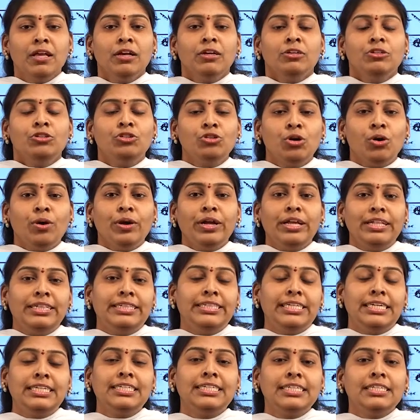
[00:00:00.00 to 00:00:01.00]
So
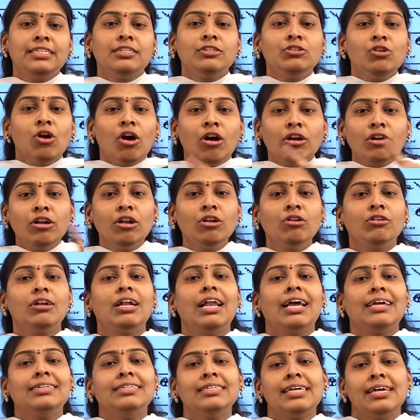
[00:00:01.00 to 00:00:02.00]
this is not look
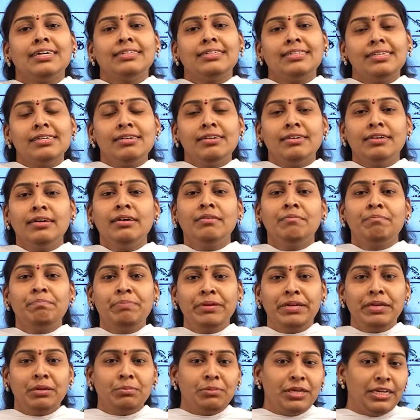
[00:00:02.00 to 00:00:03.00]
like as a
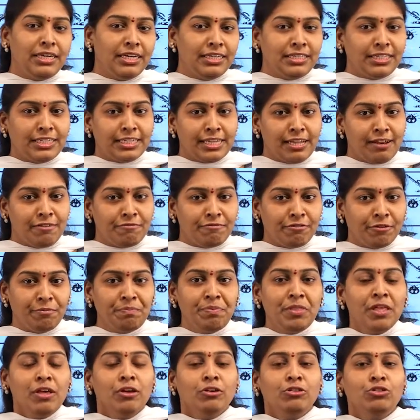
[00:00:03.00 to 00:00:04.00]
pyramid itself.
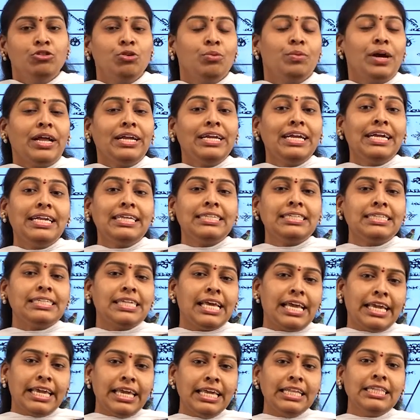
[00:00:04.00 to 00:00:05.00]
So when it is
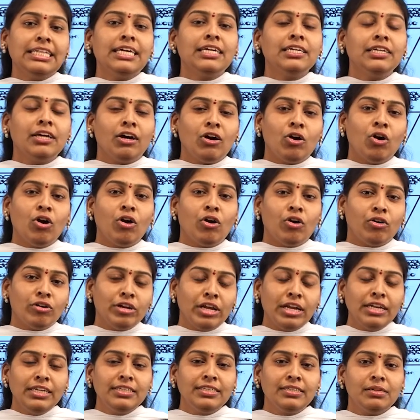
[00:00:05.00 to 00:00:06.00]
taking that
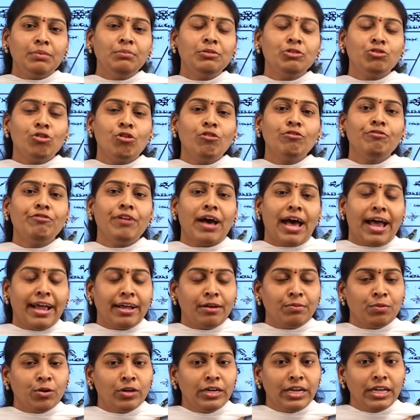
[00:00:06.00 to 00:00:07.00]
organisms of
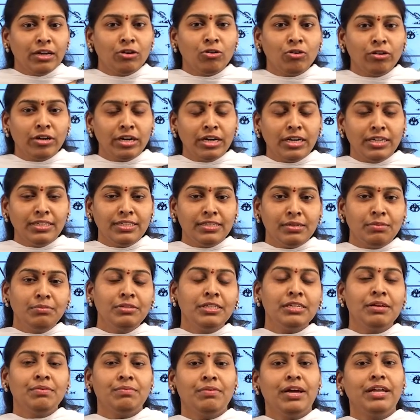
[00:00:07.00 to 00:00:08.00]
aquatic
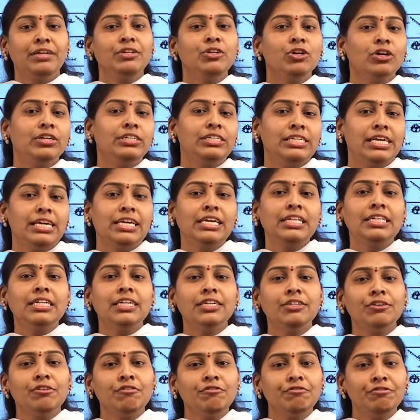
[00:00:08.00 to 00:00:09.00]
organisms, when you are taking
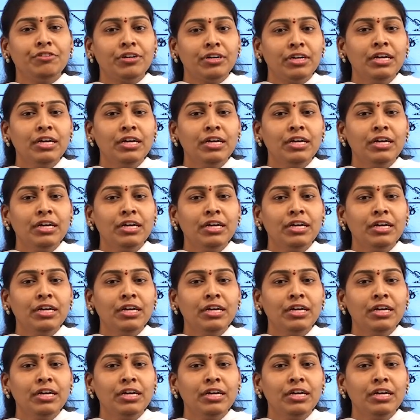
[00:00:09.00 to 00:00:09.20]
that of